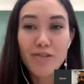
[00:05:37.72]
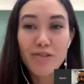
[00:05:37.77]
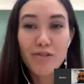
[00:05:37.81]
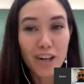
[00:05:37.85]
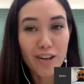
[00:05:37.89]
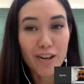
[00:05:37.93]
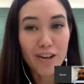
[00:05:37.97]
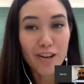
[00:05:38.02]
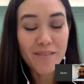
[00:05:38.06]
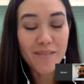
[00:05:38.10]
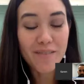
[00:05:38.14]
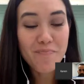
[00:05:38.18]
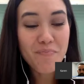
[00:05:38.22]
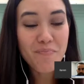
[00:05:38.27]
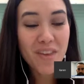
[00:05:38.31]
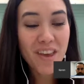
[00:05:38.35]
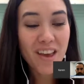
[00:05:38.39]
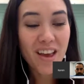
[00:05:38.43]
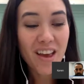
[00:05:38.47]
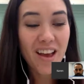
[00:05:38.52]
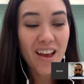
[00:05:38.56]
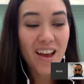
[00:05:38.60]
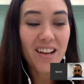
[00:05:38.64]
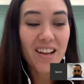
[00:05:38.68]
a veteran,
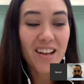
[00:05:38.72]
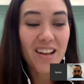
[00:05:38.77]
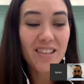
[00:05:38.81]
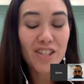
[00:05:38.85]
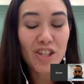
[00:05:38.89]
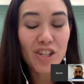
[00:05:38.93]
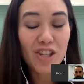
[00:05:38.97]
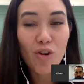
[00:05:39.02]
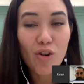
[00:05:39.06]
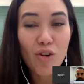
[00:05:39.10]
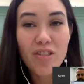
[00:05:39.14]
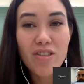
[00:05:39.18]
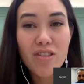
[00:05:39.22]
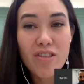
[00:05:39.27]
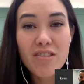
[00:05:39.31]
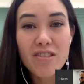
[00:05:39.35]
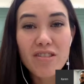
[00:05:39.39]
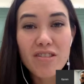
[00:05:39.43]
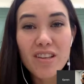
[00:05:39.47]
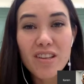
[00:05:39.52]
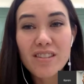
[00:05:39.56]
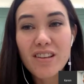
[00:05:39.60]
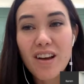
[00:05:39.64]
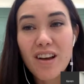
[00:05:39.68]
and so I think
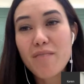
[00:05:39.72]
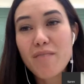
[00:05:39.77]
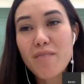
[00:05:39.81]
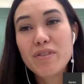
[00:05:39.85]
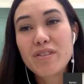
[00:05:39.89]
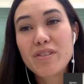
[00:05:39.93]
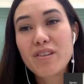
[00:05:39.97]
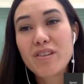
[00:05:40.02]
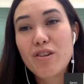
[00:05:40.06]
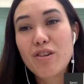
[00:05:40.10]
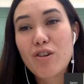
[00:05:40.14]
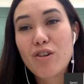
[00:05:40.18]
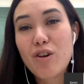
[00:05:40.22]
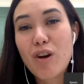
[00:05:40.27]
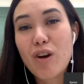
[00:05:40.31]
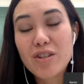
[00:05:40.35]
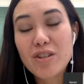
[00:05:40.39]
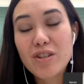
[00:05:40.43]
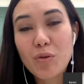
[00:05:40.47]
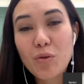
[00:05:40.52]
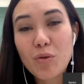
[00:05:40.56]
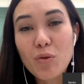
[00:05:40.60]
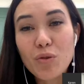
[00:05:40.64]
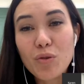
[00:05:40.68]
that Skype is a
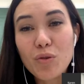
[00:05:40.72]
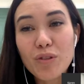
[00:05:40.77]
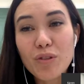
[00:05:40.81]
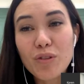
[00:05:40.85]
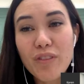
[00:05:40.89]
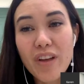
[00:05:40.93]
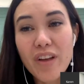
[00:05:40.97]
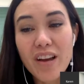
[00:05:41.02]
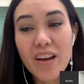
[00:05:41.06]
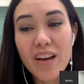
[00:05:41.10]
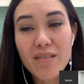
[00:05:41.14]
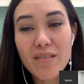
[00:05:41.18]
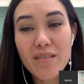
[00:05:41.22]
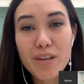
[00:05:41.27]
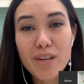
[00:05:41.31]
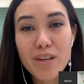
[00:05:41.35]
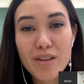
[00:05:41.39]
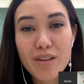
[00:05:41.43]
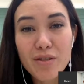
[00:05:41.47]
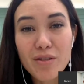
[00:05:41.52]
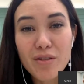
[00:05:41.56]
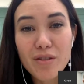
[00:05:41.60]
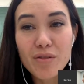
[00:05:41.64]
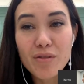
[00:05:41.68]
great tool that can be
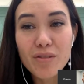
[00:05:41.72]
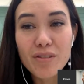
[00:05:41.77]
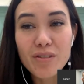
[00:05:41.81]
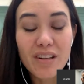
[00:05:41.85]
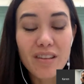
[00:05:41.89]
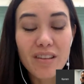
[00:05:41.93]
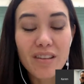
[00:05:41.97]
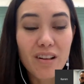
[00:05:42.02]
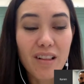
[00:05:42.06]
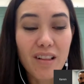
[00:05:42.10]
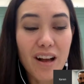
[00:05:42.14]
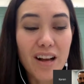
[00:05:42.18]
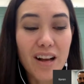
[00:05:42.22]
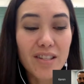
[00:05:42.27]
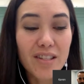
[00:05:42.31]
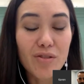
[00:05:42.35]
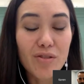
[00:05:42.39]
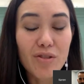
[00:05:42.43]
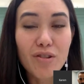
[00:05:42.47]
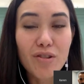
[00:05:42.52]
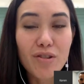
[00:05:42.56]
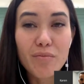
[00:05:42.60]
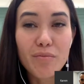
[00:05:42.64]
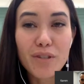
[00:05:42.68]
used in the
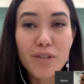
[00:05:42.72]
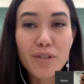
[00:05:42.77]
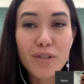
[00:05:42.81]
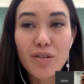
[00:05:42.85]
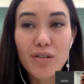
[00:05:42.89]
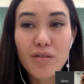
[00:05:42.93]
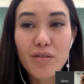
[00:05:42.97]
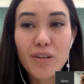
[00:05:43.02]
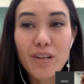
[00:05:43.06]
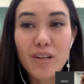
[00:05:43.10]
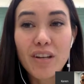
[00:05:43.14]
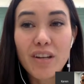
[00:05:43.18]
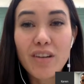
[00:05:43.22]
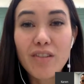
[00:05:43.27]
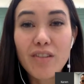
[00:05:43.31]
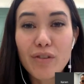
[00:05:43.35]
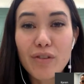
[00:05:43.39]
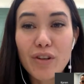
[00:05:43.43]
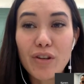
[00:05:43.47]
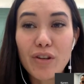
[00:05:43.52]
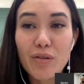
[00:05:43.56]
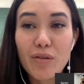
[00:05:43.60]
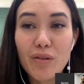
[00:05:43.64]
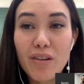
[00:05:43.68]
classroom to
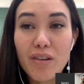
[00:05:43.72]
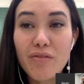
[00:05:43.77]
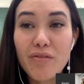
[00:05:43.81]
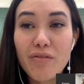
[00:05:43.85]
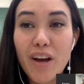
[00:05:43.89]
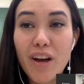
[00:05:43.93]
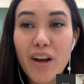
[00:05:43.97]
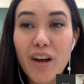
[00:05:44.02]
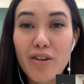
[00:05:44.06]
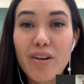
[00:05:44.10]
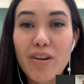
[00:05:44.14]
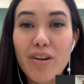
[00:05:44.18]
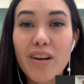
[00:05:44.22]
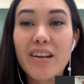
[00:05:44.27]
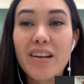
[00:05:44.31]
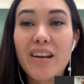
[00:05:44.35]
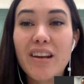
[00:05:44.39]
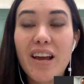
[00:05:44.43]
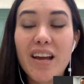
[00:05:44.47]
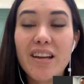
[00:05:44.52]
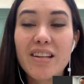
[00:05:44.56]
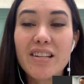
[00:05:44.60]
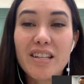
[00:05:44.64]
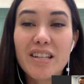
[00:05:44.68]
interview a
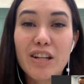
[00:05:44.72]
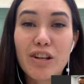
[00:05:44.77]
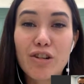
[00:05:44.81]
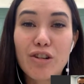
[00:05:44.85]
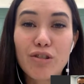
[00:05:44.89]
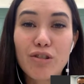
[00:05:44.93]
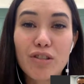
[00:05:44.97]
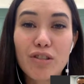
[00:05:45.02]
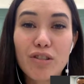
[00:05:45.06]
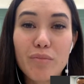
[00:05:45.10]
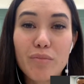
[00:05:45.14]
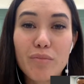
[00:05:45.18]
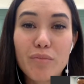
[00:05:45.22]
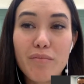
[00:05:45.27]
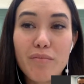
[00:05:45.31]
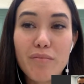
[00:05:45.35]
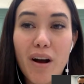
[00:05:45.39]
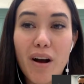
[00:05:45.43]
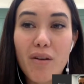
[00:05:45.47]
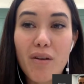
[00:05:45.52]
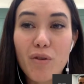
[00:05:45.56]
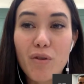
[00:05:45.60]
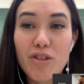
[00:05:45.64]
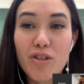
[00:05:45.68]
veteran and to hear a little bit
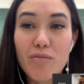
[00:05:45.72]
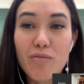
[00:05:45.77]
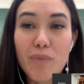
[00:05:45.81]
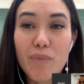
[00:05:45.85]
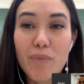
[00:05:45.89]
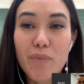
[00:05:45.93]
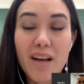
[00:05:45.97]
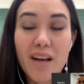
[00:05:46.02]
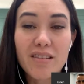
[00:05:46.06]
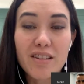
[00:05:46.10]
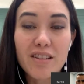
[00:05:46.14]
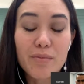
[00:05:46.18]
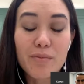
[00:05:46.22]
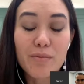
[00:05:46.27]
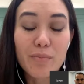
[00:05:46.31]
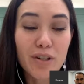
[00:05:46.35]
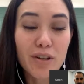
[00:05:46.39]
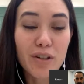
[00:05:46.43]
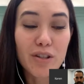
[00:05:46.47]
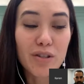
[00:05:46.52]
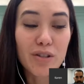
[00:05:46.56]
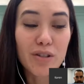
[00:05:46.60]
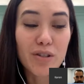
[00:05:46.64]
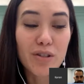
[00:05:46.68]
about what their past
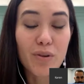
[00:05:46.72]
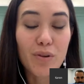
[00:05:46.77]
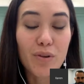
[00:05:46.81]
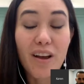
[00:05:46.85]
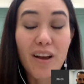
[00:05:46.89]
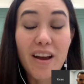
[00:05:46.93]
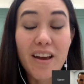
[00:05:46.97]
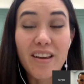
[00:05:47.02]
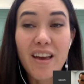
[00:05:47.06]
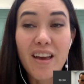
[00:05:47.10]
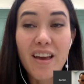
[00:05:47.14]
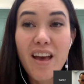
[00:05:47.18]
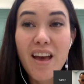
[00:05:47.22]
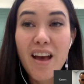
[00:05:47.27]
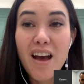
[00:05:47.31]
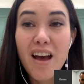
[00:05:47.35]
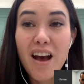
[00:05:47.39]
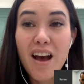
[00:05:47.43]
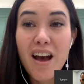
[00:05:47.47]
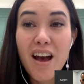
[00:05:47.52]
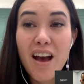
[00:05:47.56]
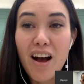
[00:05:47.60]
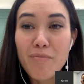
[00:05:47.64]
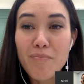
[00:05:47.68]
experiences were like.
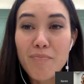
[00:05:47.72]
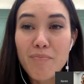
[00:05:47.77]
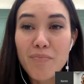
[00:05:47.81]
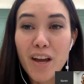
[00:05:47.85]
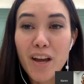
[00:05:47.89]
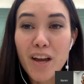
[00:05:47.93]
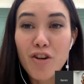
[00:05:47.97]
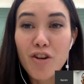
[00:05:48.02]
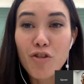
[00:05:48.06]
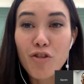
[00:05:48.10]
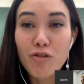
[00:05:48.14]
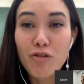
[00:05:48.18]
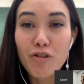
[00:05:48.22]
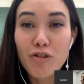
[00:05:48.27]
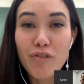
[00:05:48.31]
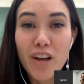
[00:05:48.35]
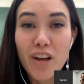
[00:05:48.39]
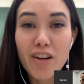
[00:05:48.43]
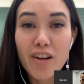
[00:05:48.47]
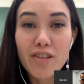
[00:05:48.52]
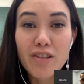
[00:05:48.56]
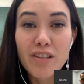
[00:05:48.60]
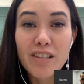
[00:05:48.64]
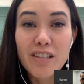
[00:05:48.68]
I know for
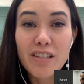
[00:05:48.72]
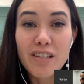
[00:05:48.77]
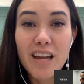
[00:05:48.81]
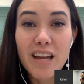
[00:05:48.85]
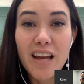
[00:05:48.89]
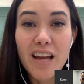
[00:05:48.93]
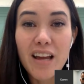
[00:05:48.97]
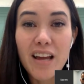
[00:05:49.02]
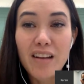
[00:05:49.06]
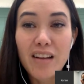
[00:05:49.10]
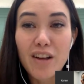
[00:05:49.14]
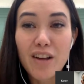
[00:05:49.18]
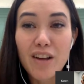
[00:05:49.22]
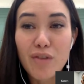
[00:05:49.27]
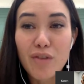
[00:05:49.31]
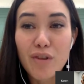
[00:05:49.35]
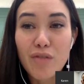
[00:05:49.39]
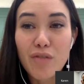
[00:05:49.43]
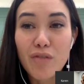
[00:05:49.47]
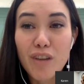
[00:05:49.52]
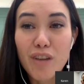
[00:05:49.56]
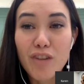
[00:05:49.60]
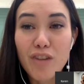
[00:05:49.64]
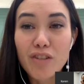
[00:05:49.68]
Veterans Day, a lot of
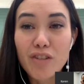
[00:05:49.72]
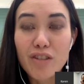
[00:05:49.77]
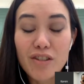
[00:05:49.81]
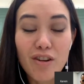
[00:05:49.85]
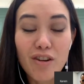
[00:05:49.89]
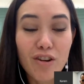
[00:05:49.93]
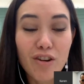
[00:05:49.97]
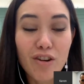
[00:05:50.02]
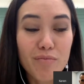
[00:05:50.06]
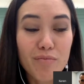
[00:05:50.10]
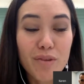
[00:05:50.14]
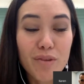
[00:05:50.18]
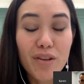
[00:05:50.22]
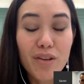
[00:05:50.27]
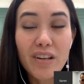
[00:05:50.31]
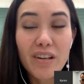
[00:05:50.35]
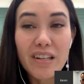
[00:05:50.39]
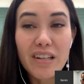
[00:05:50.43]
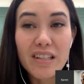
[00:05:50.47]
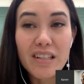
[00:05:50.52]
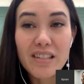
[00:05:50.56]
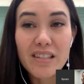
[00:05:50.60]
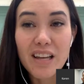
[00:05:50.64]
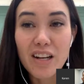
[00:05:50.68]
our veterans in our
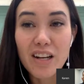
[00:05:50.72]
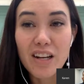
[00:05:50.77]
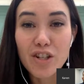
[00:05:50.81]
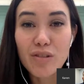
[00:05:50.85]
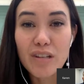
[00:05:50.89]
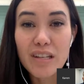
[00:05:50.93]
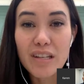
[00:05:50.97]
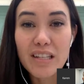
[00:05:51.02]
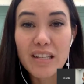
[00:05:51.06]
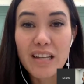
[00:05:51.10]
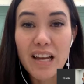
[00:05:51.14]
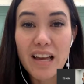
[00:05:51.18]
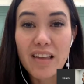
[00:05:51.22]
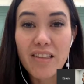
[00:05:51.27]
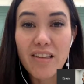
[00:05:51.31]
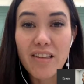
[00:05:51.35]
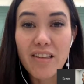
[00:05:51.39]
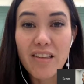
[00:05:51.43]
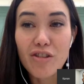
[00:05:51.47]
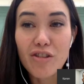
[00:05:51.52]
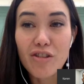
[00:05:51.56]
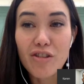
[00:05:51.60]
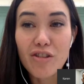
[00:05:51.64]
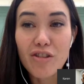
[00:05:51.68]
community, it's actually a day
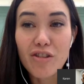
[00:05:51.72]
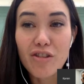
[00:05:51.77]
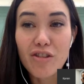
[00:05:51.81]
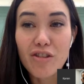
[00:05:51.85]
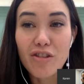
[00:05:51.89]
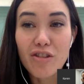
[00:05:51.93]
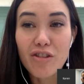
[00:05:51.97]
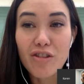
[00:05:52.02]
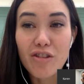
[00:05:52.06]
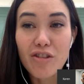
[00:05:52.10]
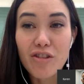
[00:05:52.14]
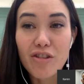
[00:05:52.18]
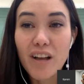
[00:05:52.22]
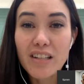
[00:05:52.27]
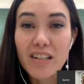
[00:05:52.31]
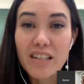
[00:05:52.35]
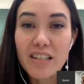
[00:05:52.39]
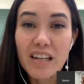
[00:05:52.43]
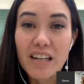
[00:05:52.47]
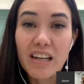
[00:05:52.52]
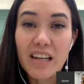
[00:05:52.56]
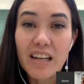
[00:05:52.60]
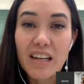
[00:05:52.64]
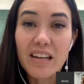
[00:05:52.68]
that they're
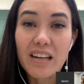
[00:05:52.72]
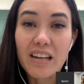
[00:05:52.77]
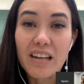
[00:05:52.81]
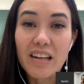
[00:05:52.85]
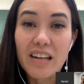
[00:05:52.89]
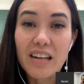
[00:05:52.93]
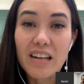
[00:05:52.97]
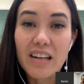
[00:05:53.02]
reflecting